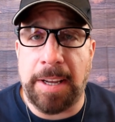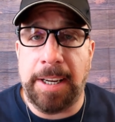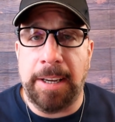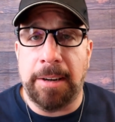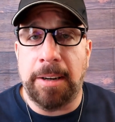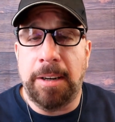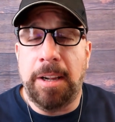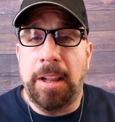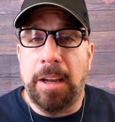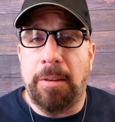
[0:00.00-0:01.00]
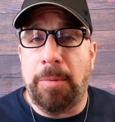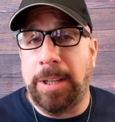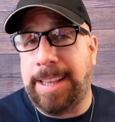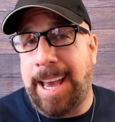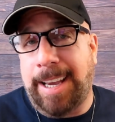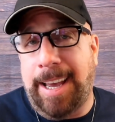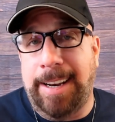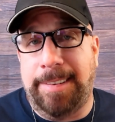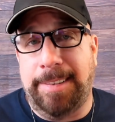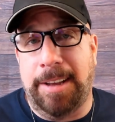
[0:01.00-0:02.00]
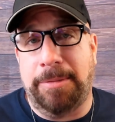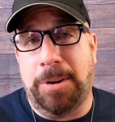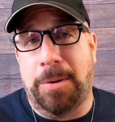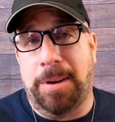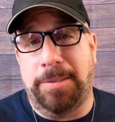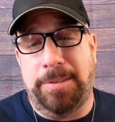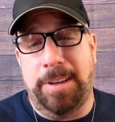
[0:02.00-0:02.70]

here of what that kind of stuff costs.